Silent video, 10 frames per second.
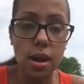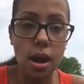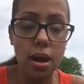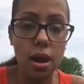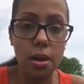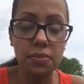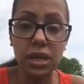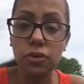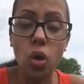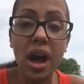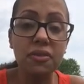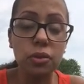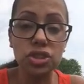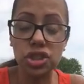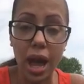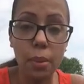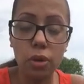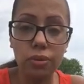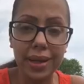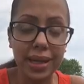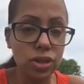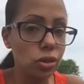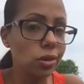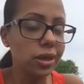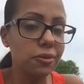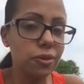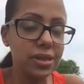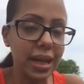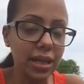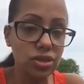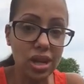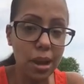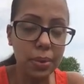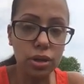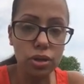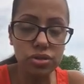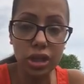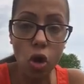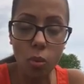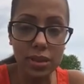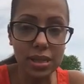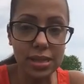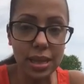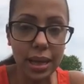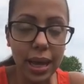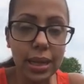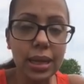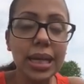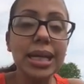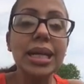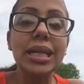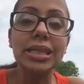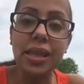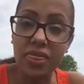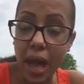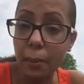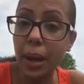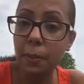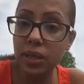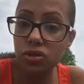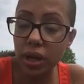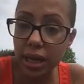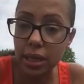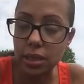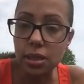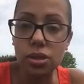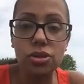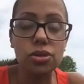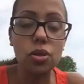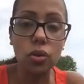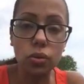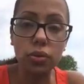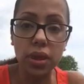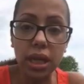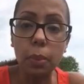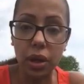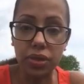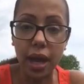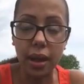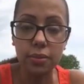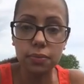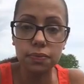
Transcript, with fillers: Um, if you have a job already and you're looking for a second job in a nursing home as a CNA, that might be tricky. So think about that.